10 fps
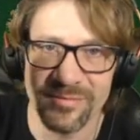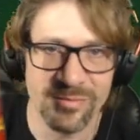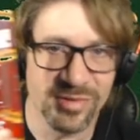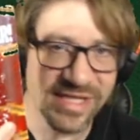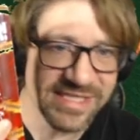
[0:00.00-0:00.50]

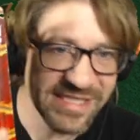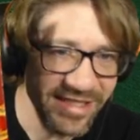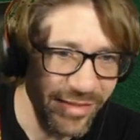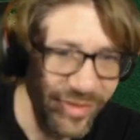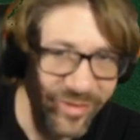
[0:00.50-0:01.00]
blazing
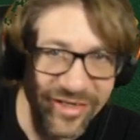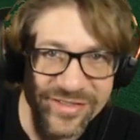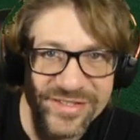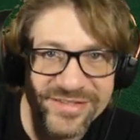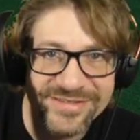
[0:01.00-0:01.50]
gummy
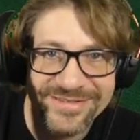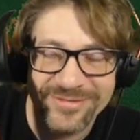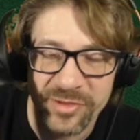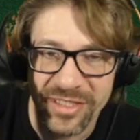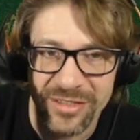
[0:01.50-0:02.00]
bears.
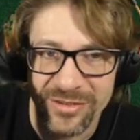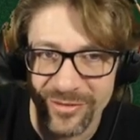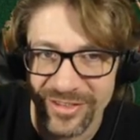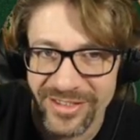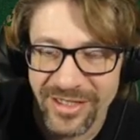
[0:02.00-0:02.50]
We need to
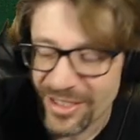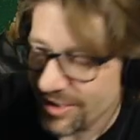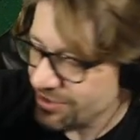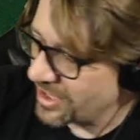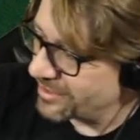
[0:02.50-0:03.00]
do a, a
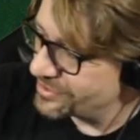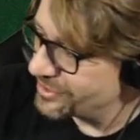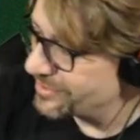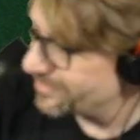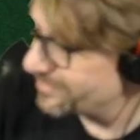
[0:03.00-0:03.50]
hot challenge.